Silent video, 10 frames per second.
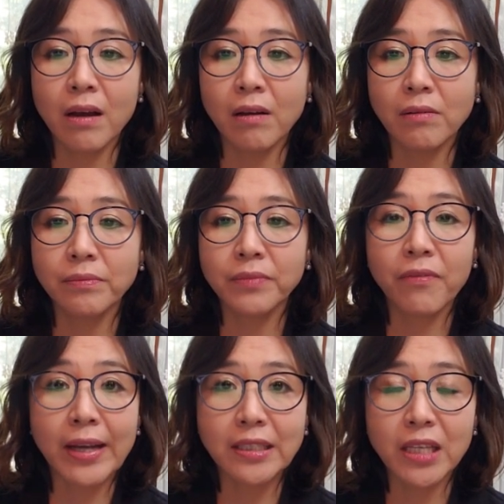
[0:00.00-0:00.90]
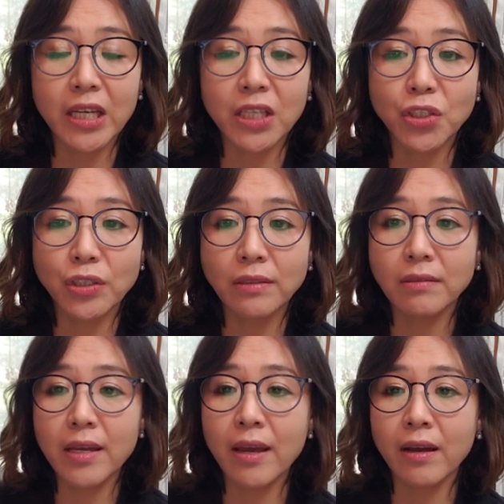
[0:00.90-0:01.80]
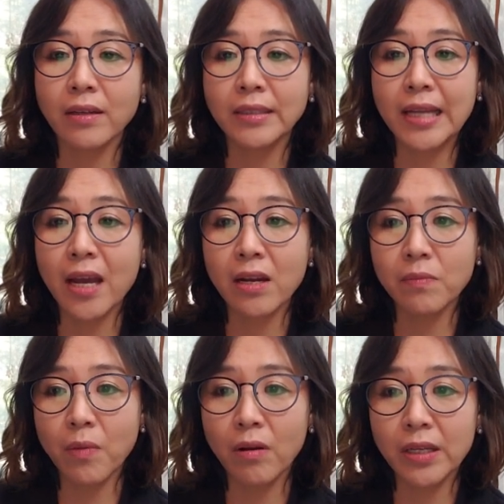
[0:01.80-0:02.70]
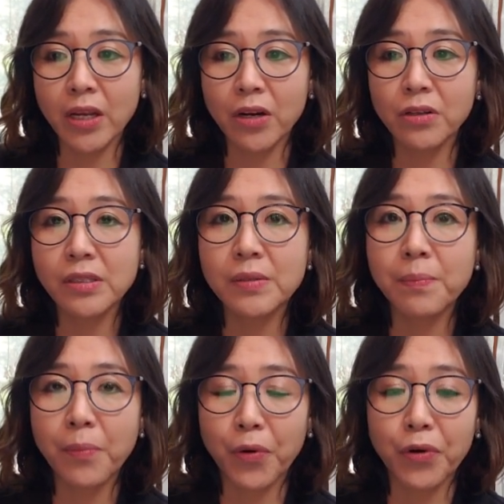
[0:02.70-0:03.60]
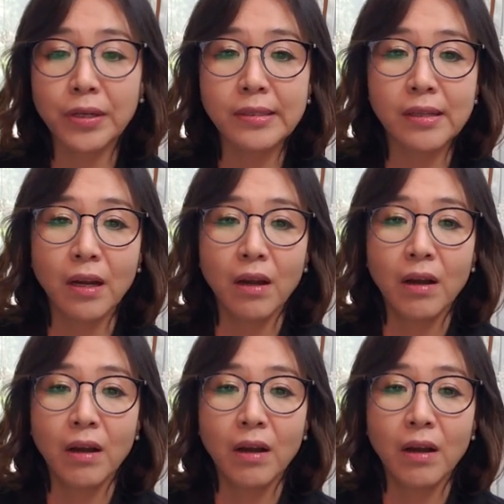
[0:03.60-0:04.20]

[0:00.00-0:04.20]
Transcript: vegetation and native pollinators, birds,